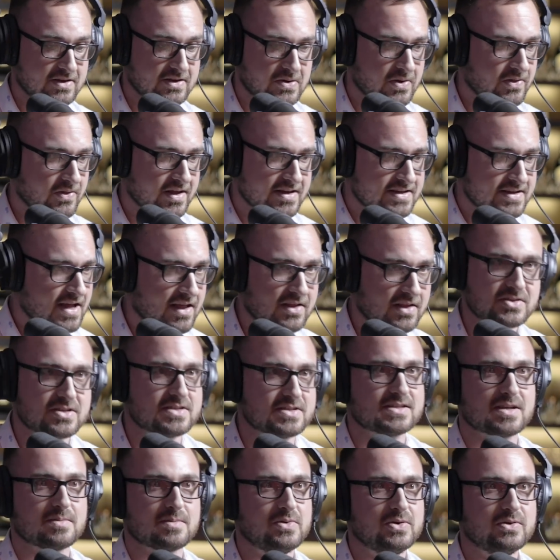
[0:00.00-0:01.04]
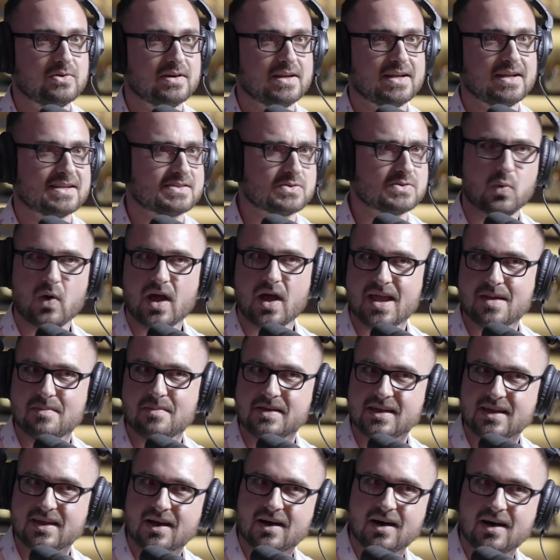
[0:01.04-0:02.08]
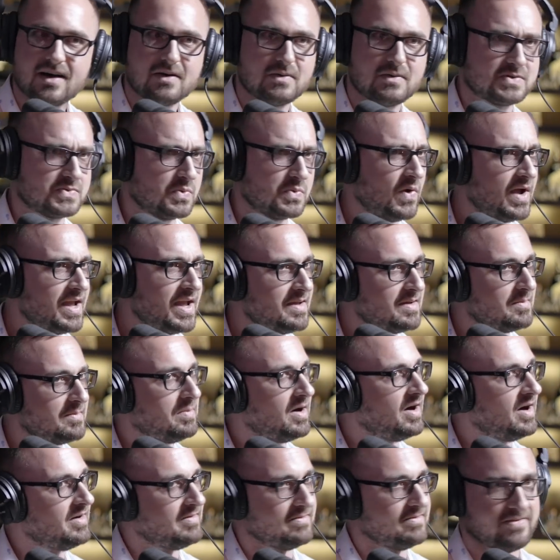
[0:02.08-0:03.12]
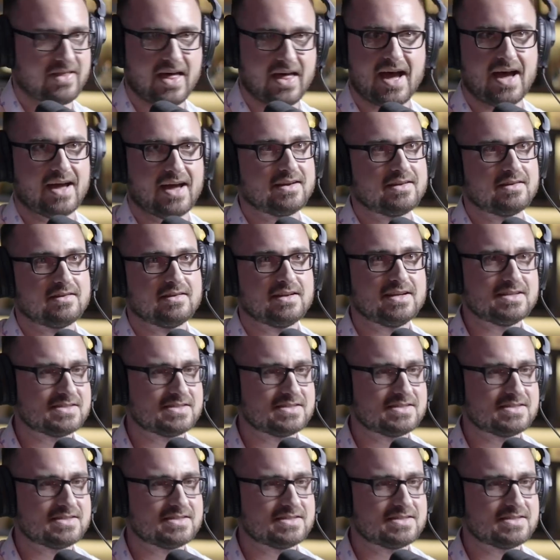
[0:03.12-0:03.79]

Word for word: you know, the intelligence community, it's way beyond, it's way above that.